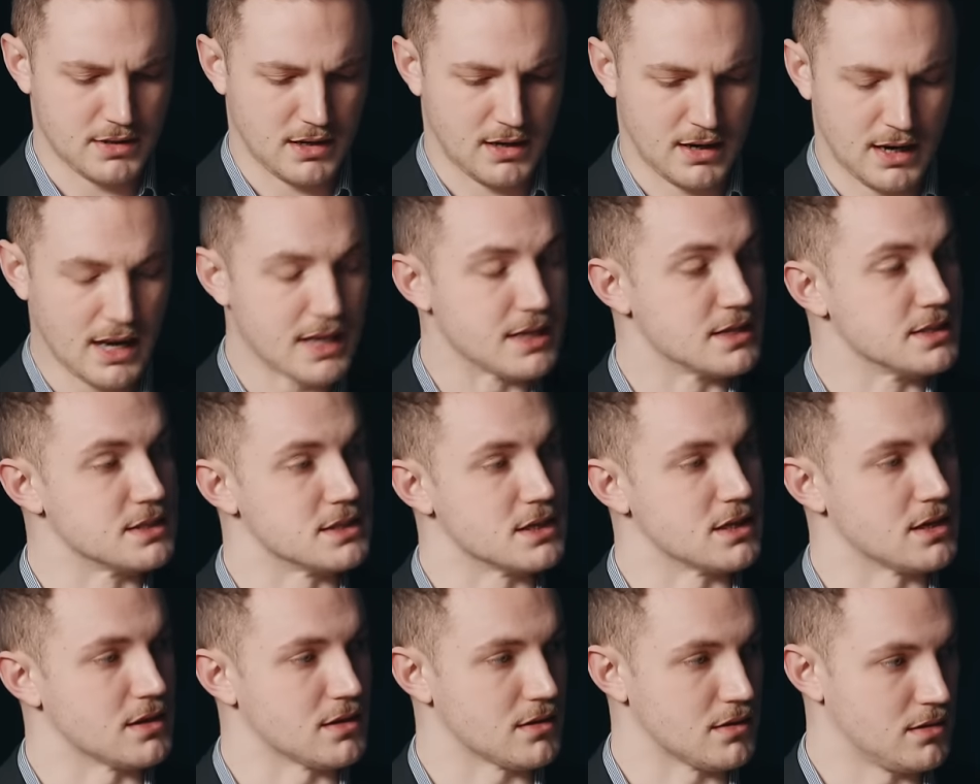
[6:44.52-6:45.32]

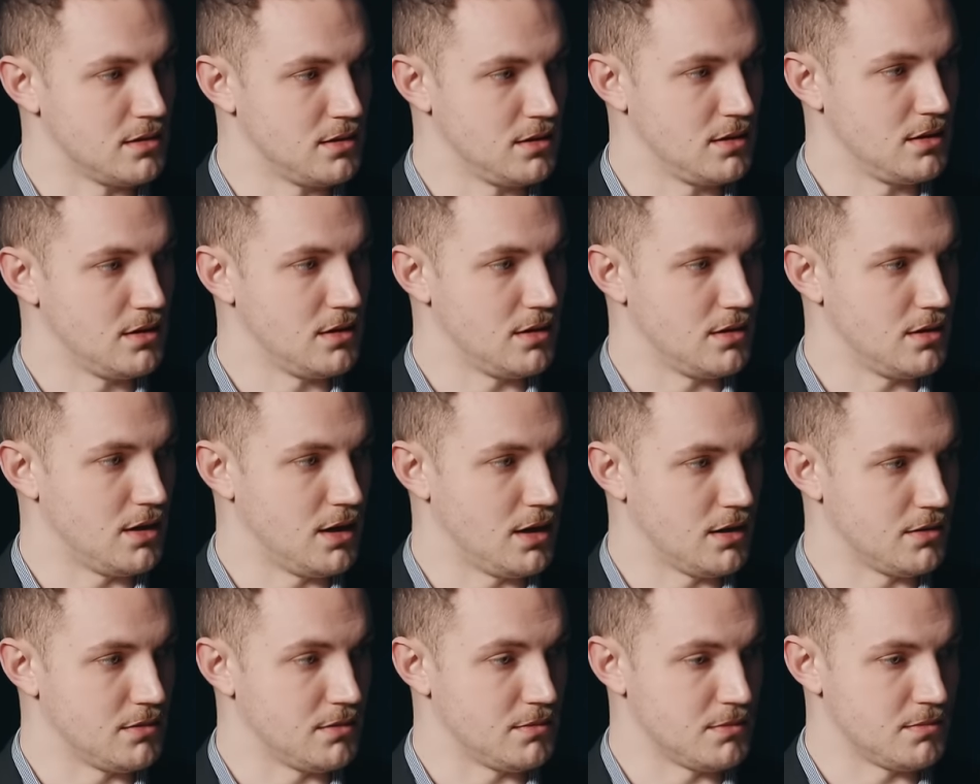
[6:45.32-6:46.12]
cleansing
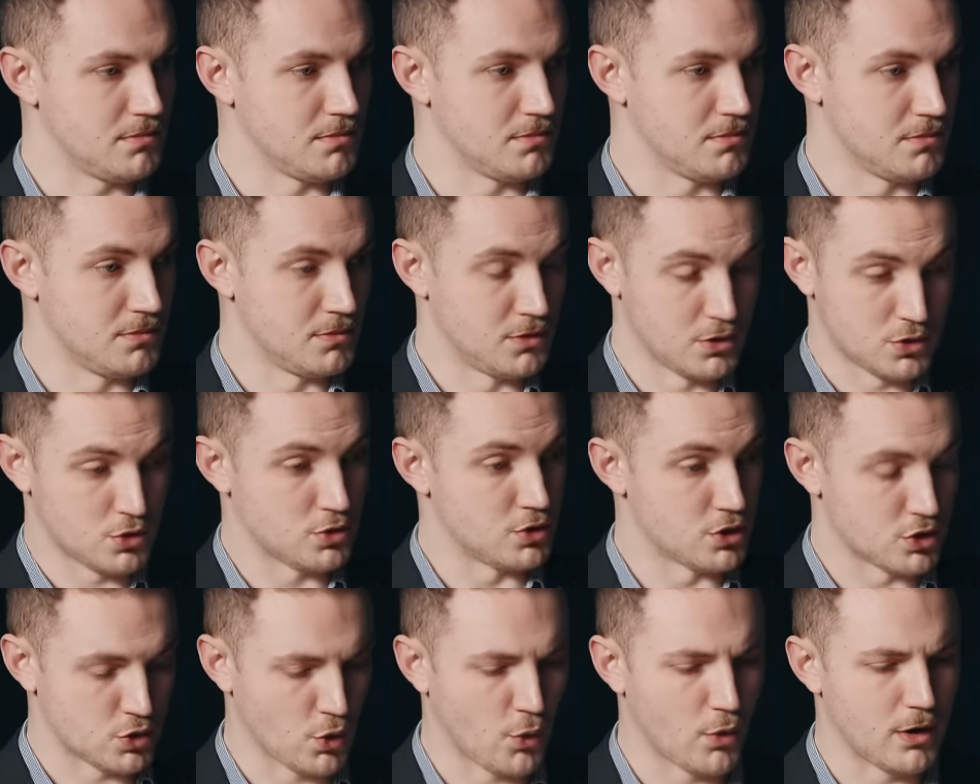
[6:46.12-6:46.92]

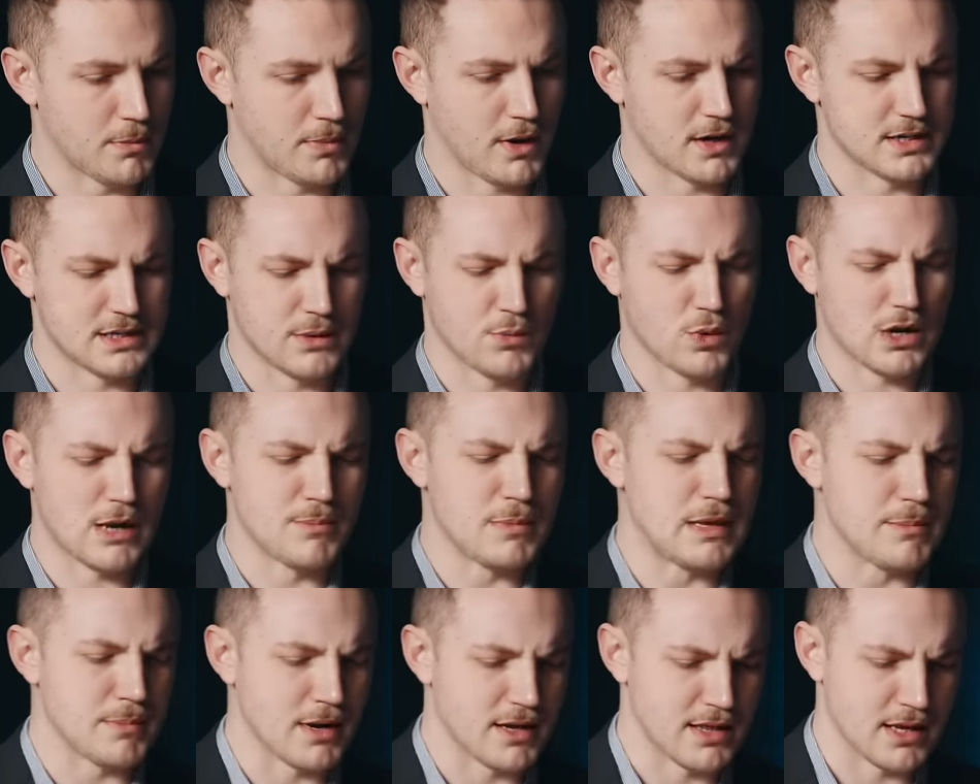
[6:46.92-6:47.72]
the Tory Party. And what I
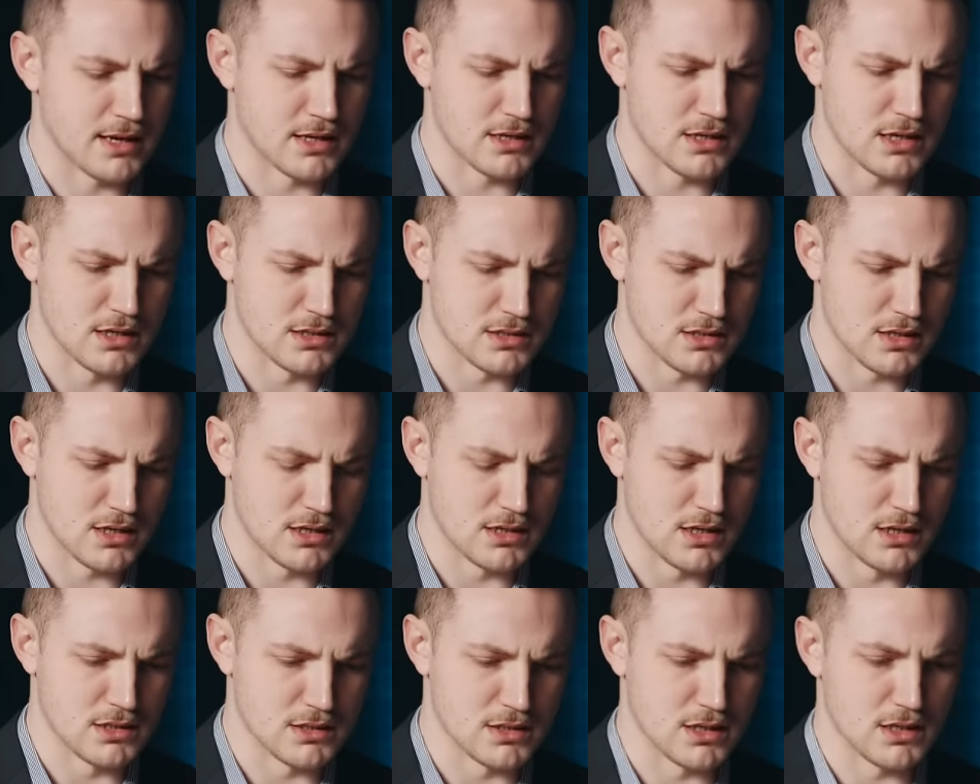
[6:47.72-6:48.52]
mean by that
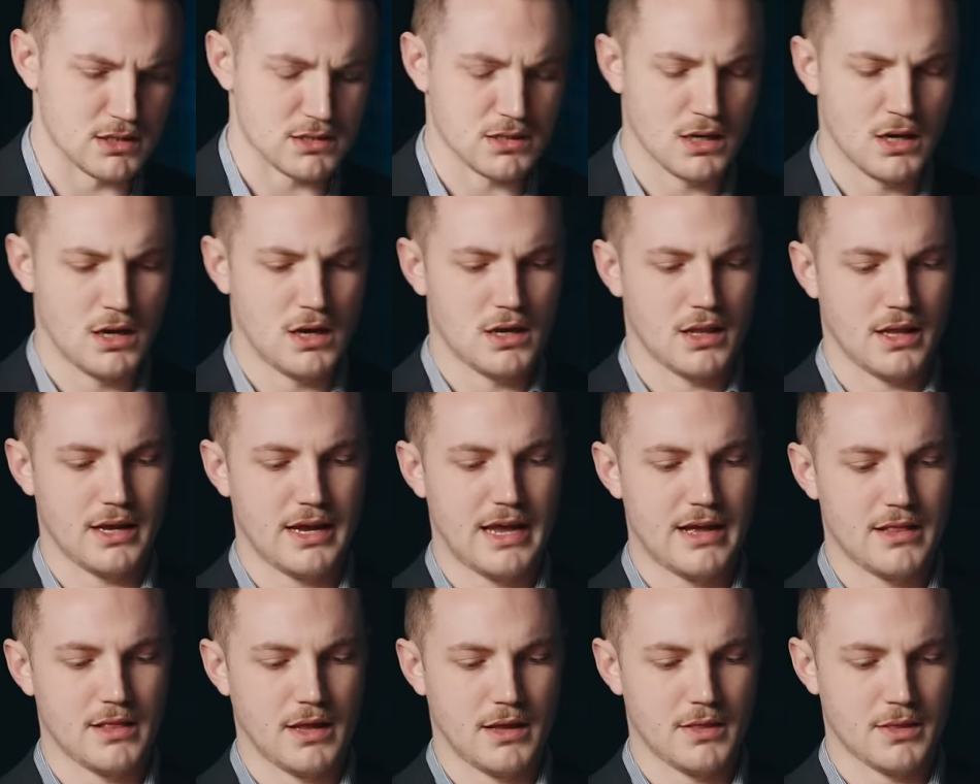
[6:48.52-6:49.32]
is this: like,
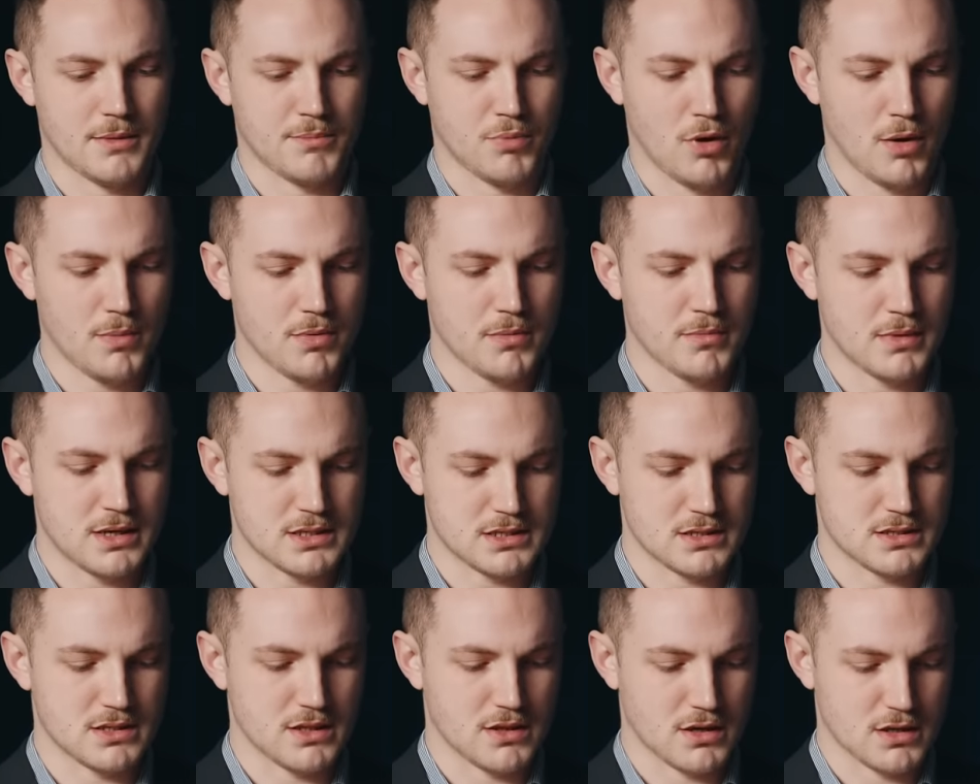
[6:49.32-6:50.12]
the problem
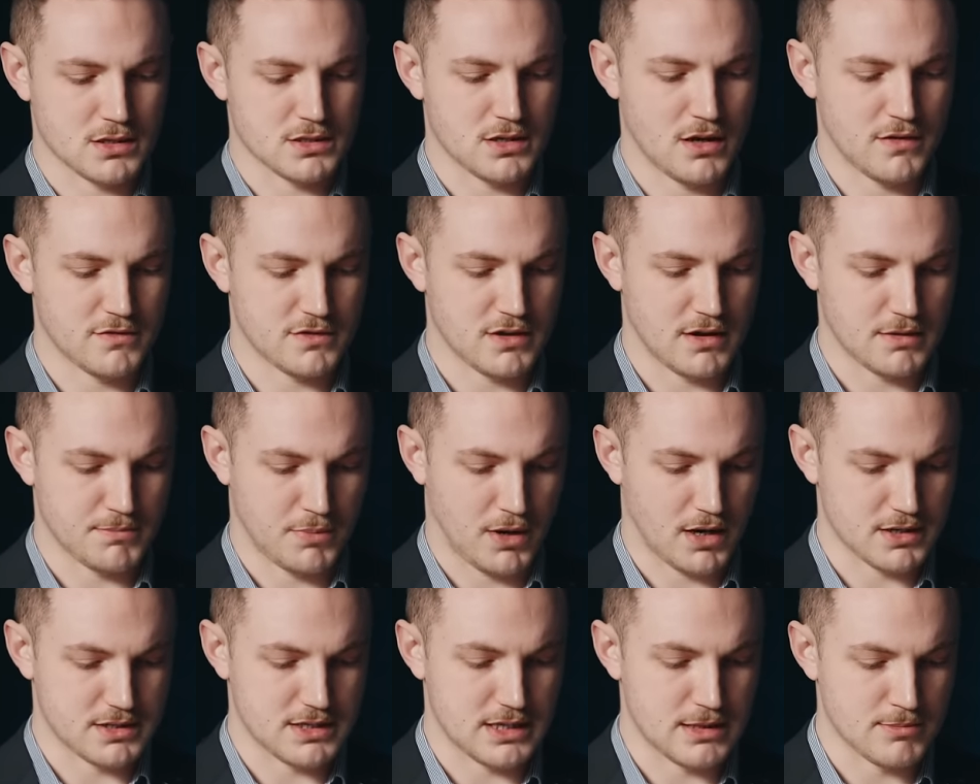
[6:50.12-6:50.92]
is that the Conservative
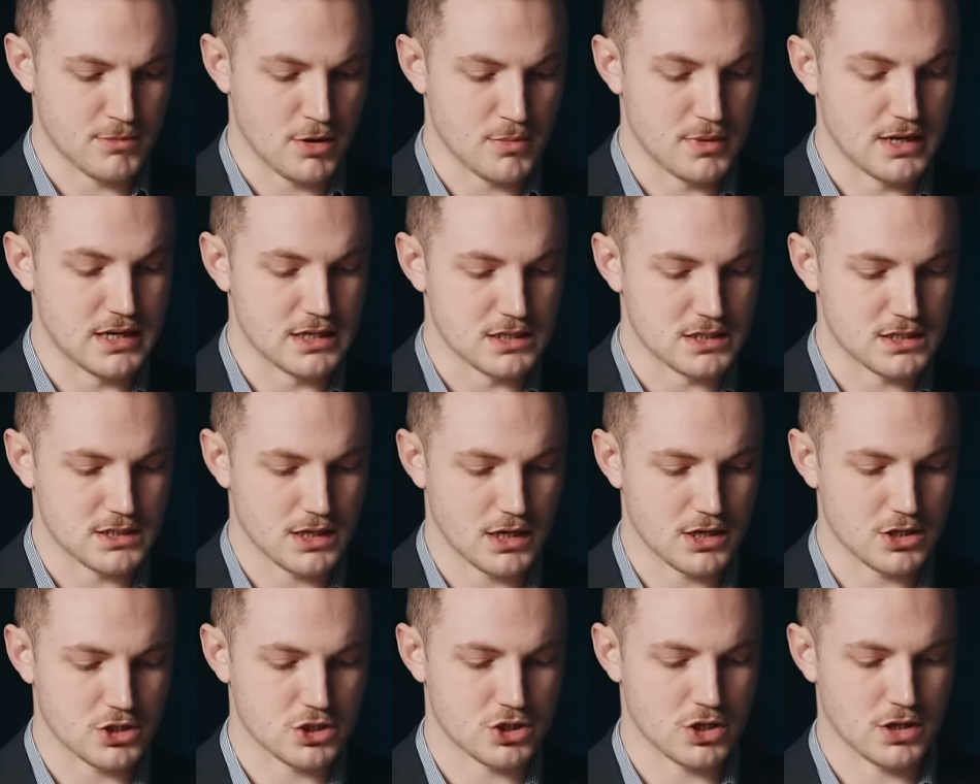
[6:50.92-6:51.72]
Party at the moment is
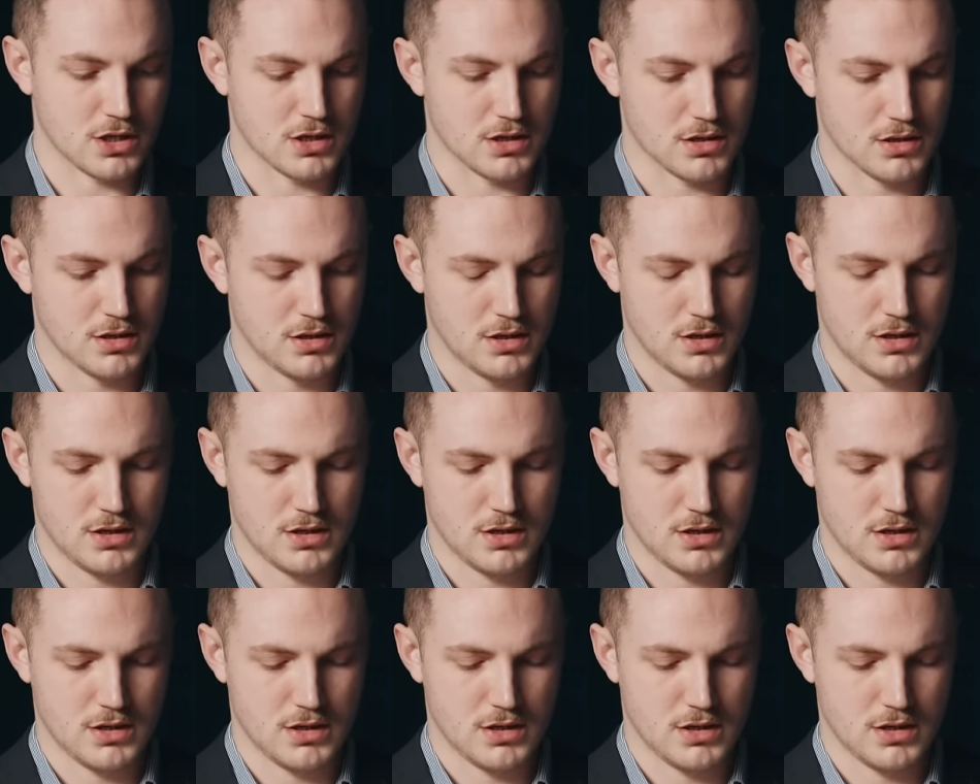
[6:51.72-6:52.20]
such a